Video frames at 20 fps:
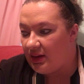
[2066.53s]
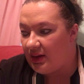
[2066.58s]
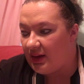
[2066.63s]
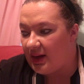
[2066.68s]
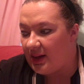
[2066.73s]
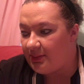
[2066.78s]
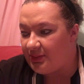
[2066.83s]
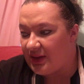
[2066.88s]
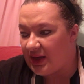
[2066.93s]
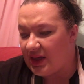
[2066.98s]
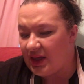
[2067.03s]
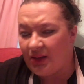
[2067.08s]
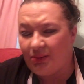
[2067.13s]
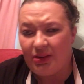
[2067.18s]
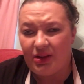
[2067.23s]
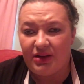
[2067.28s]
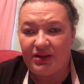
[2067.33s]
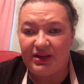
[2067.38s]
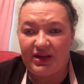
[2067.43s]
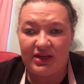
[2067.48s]
I'm thinking
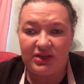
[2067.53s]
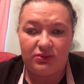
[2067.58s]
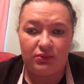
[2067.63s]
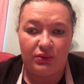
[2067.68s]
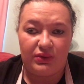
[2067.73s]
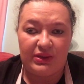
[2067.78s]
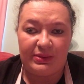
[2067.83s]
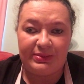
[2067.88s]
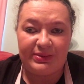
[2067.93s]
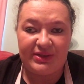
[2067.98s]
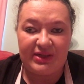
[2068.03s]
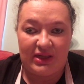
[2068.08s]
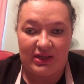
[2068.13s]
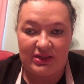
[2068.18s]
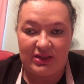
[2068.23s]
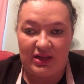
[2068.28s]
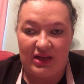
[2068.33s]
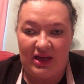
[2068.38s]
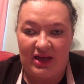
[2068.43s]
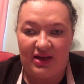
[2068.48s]
about an actual lipstick
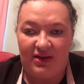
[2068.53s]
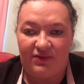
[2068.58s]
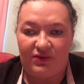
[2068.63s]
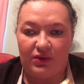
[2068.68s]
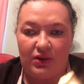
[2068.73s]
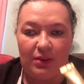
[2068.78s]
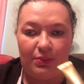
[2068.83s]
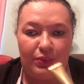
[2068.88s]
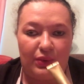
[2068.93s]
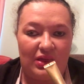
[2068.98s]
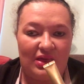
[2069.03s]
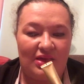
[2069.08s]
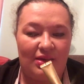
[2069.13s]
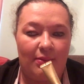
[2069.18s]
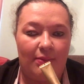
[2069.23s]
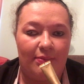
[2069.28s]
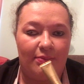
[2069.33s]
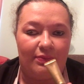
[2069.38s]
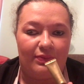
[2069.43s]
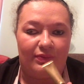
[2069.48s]
today after I put
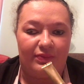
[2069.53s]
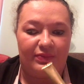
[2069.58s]
some